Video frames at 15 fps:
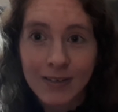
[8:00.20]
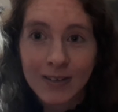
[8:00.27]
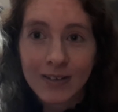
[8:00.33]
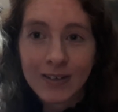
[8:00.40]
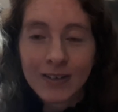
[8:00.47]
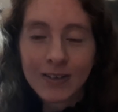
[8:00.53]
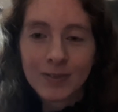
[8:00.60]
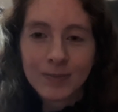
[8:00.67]

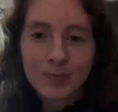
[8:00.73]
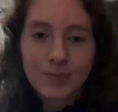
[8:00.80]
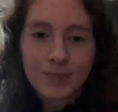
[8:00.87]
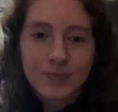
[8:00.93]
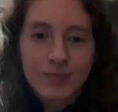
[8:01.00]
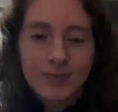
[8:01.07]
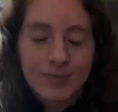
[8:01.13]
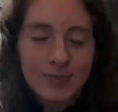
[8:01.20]

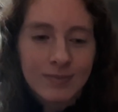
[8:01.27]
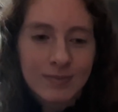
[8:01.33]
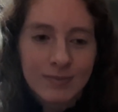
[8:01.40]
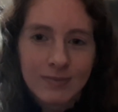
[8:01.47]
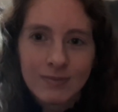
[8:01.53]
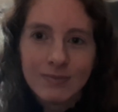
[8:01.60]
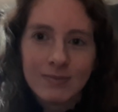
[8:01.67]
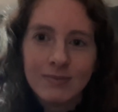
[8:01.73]

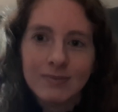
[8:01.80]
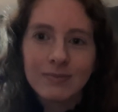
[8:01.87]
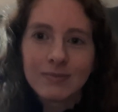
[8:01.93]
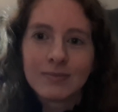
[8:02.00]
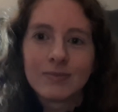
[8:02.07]
Nothing is said.